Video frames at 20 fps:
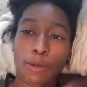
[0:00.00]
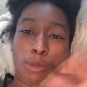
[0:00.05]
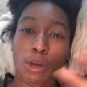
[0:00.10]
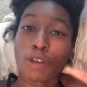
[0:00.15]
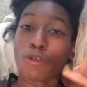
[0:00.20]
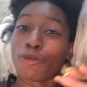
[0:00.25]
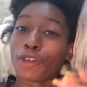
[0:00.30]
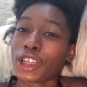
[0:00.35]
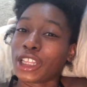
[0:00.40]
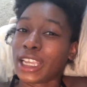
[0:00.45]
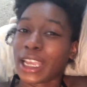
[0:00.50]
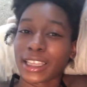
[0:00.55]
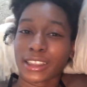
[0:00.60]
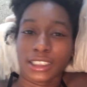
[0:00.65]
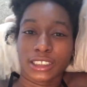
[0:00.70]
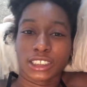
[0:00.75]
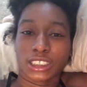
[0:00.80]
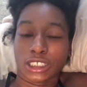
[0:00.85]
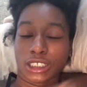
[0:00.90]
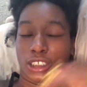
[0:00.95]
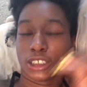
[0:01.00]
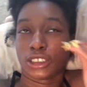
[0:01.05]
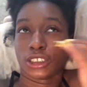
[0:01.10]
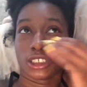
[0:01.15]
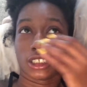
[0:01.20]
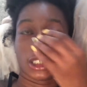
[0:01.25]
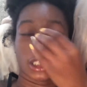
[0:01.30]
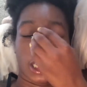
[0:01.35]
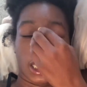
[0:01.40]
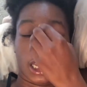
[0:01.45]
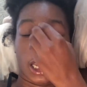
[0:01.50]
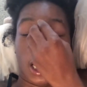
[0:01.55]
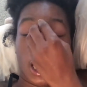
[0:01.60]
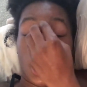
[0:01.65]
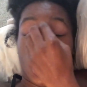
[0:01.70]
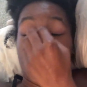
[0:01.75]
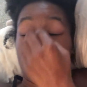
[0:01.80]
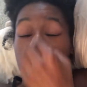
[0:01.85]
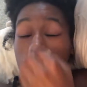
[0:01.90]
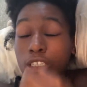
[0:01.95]
we really have to change this shit.
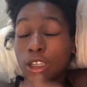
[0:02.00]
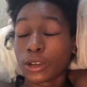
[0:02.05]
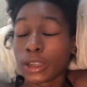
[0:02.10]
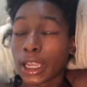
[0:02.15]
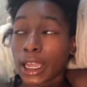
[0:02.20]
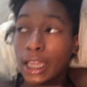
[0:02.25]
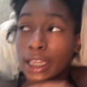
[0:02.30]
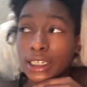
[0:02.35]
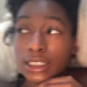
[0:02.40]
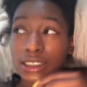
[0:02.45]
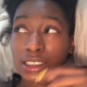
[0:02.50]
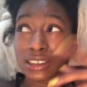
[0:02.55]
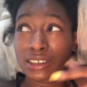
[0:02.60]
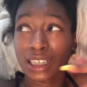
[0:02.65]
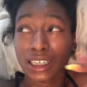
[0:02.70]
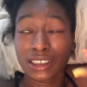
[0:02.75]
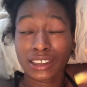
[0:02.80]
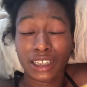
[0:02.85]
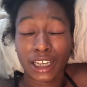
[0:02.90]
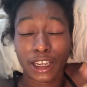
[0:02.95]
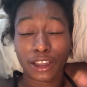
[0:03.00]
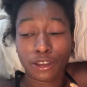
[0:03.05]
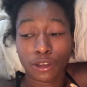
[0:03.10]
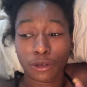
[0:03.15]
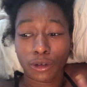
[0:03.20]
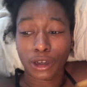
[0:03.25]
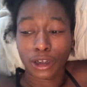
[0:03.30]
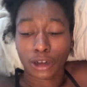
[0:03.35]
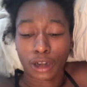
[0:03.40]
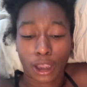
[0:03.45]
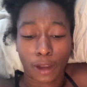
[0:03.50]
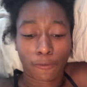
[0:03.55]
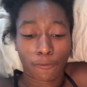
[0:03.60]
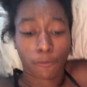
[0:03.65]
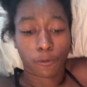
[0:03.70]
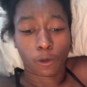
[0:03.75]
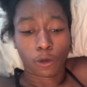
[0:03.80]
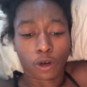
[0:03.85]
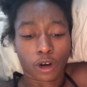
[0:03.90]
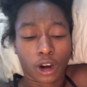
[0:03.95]
So yeah, this is like day 3 or day
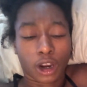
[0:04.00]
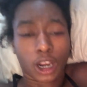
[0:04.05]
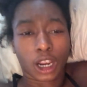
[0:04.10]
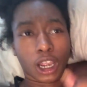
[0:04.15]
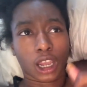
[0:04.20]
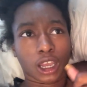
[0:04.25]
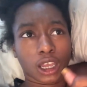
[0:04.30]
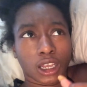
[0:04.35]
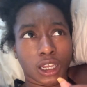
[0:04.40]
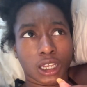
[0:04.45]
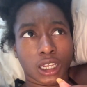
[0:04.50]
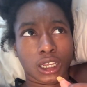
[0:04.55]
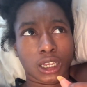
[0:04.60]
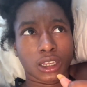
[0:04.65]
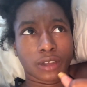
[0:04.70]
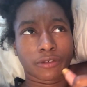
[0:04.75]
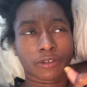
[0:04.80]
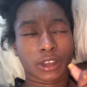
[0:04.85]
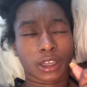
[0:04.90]
4 of